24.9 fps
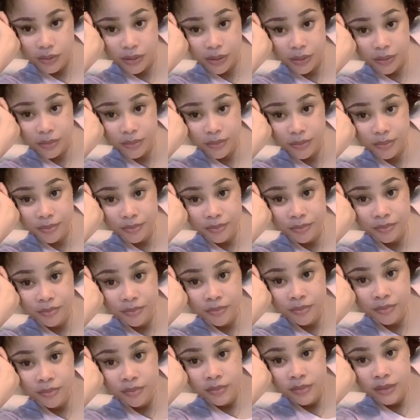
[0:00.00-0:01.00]
Well,
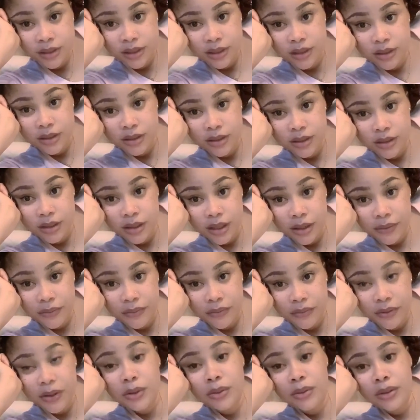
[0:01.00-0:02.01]
they
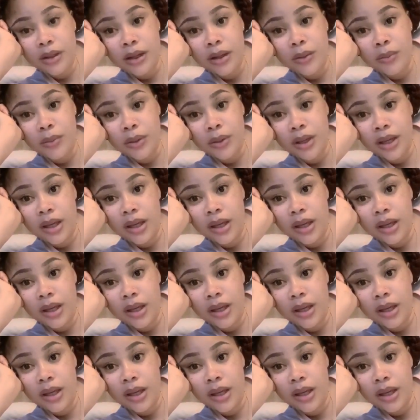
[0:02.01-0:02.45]
feel that